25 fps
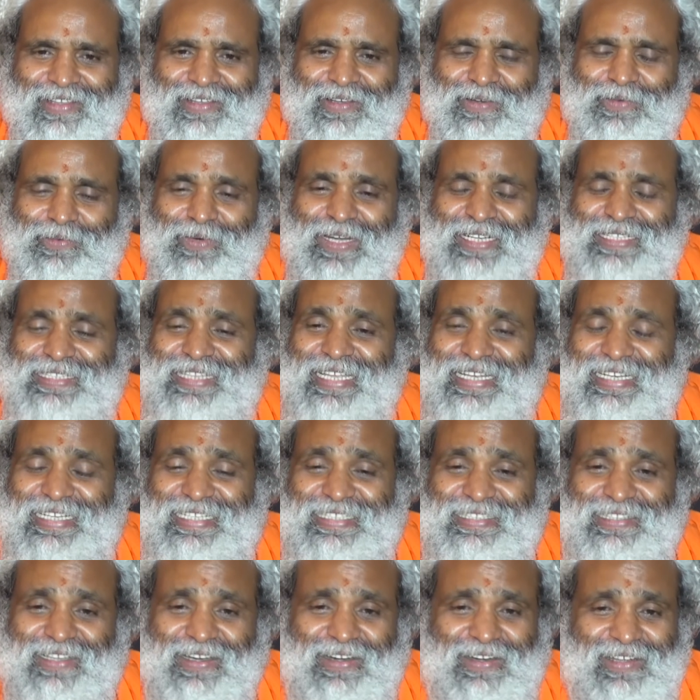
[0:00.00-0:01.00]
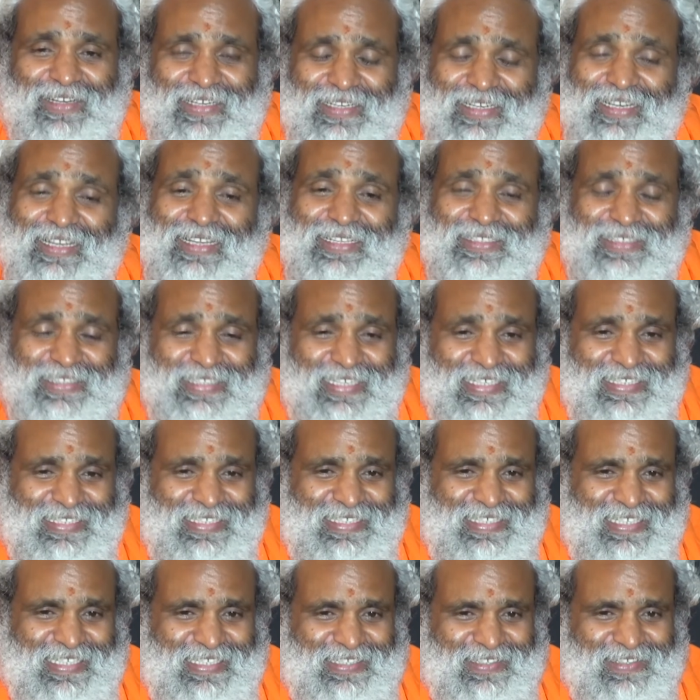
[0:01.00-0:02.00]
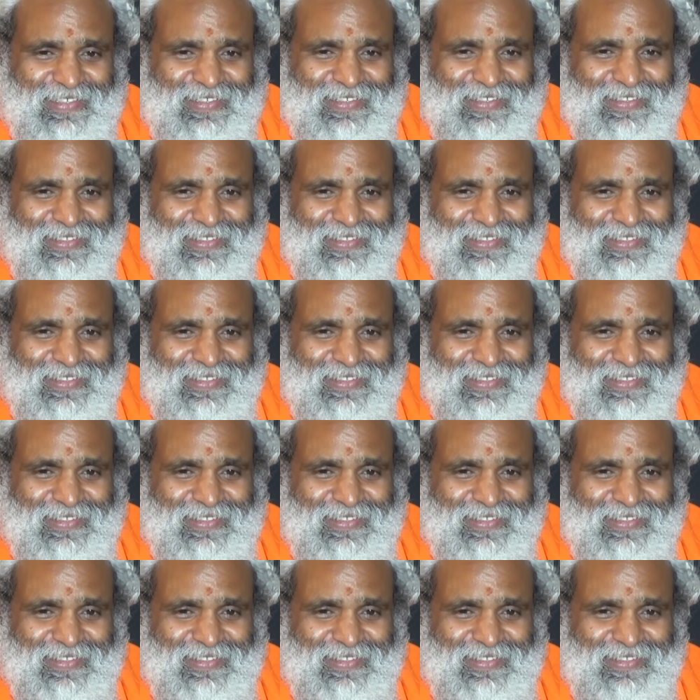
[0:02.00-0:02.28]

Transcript: Once they reach the holiday destination,